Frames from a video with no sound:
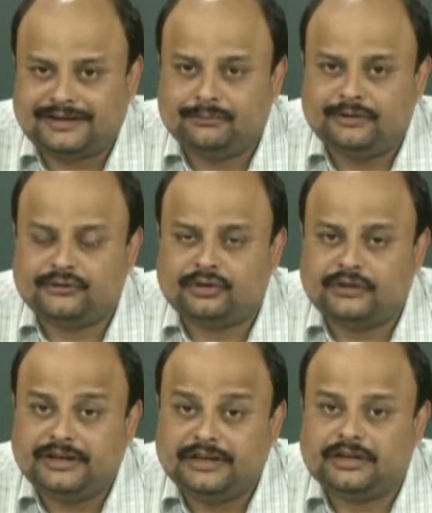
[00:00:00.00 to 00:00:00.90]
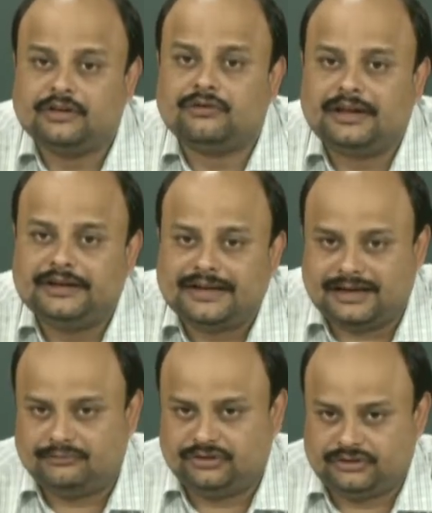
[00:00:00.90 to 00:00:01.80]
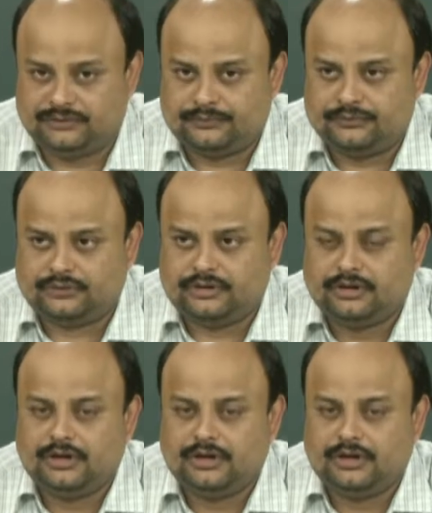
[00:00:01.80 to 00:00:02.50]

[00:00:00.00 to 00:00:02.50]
based on the equivalent diameter. Okay.